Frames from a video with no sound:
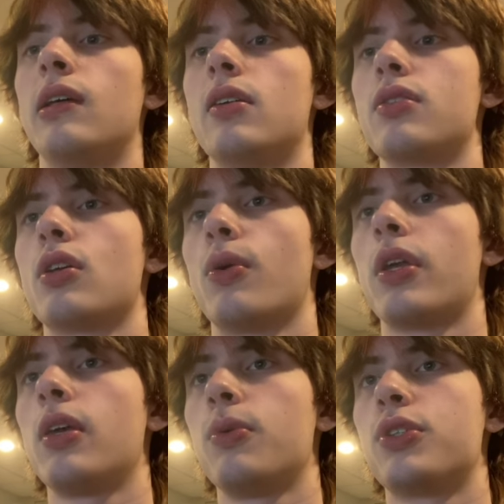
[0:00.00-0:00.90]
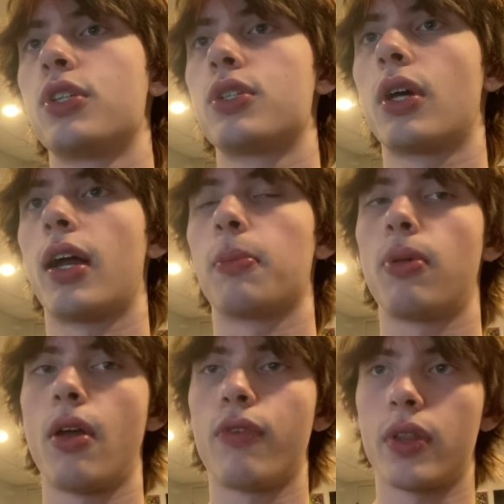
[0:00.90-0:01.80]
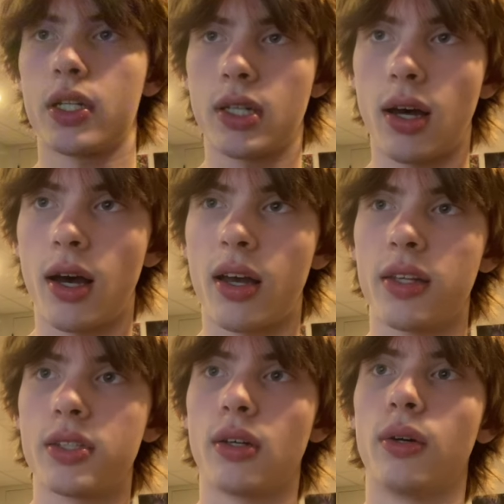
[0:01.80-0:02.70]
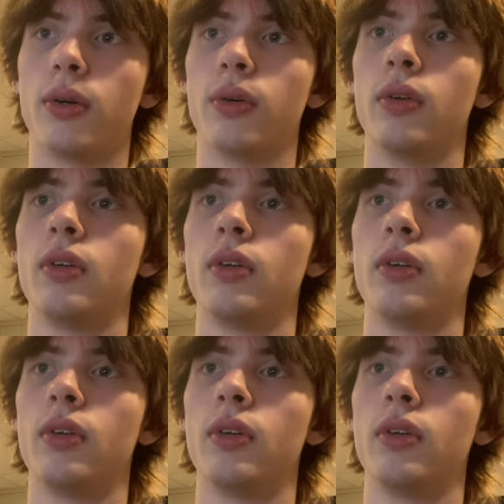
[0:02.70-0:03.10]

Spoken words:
So he was just trying to play for the tie, so